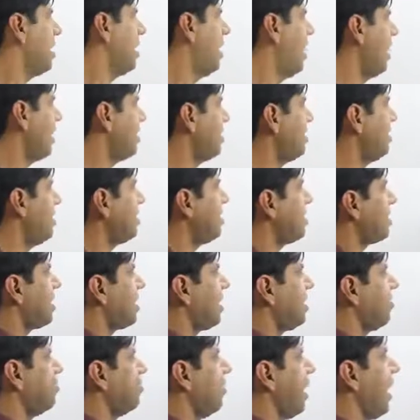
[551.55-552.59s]
Does
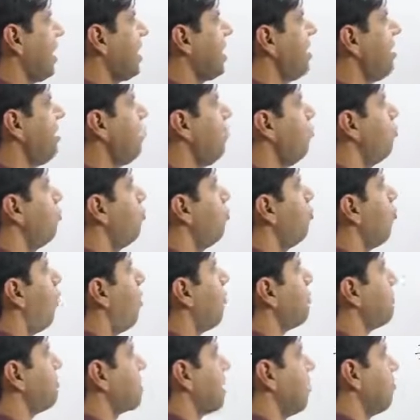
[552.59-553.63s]
this remind you
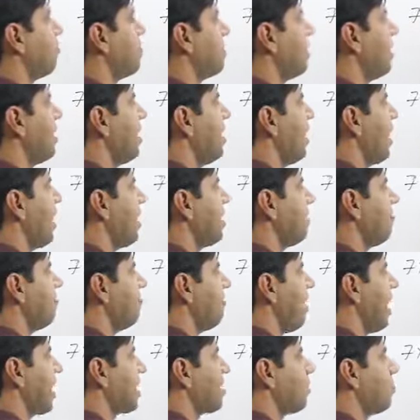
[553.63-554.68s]
of something like a
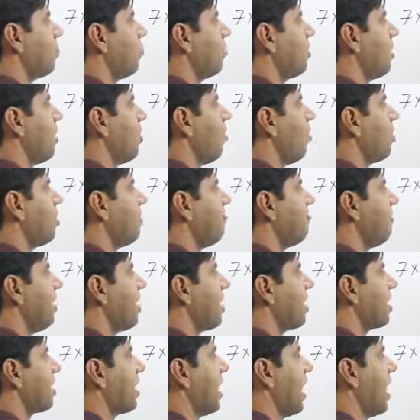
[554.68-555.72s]
factorial, or if I
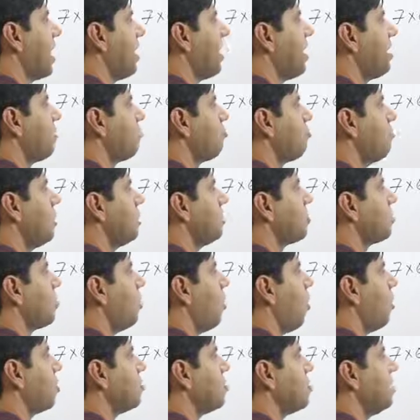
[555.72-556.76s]
take it to its
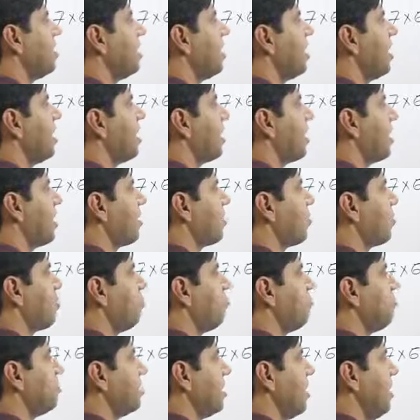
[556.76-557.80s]
logical
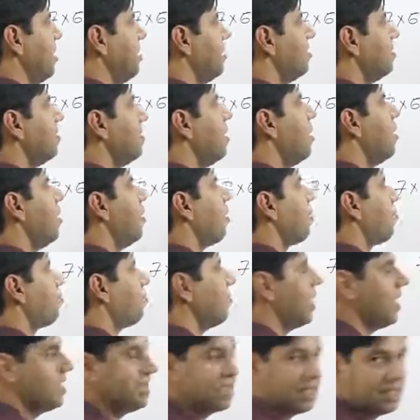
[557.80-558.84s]
conclusion,
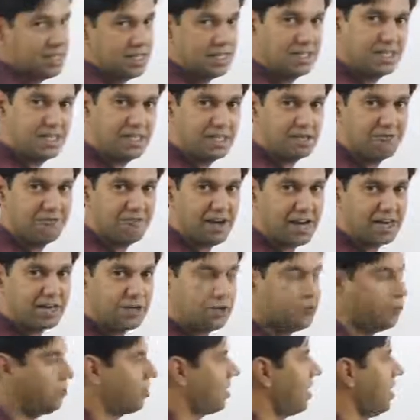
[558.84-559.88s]
could I say this is a
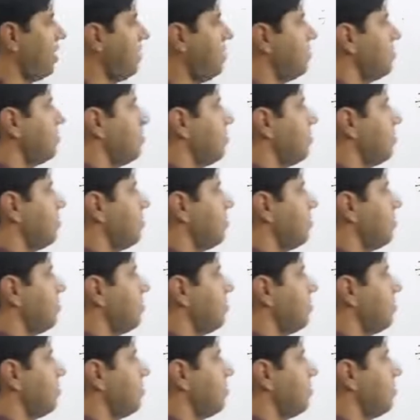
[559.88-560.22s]
factorial,